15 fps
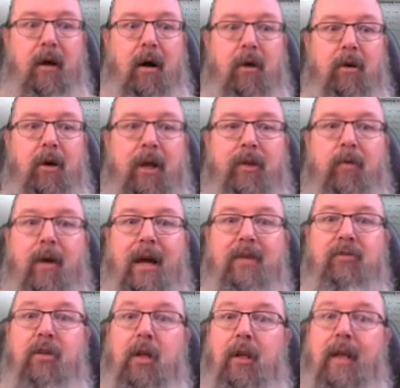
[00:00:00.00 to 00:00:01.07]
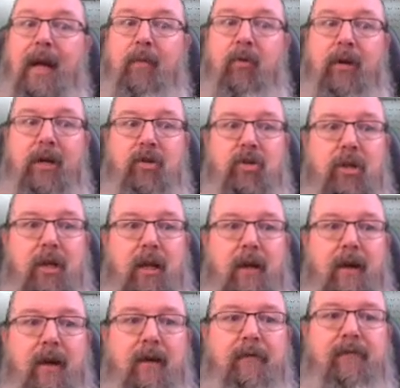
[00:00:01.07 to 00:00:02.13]
unauthorized collaboration,
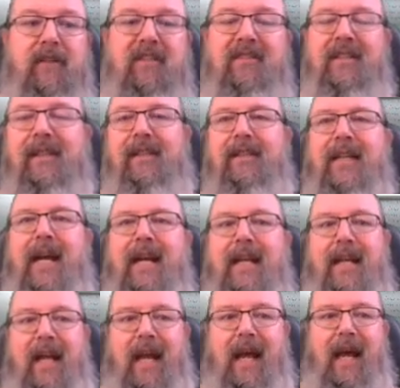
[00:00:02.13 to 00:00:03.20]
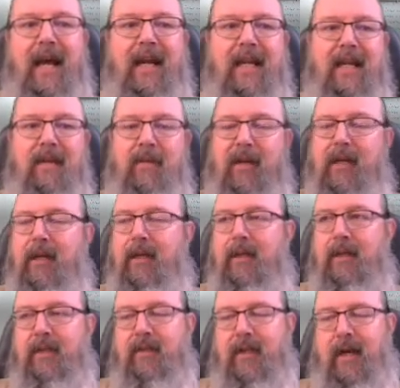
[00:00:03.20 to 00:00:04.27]
facilitating academic
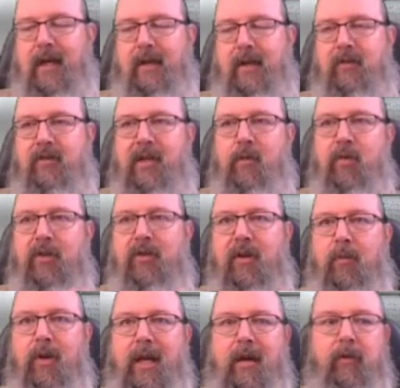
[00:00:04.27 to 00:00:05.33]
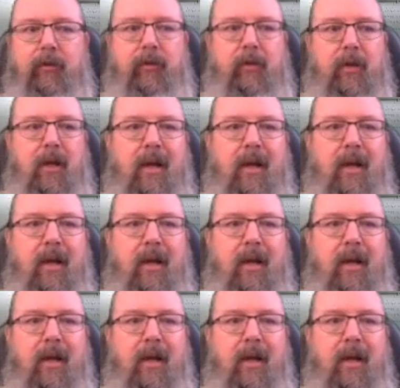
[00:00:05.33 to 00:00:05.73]
dishonesty with someone else.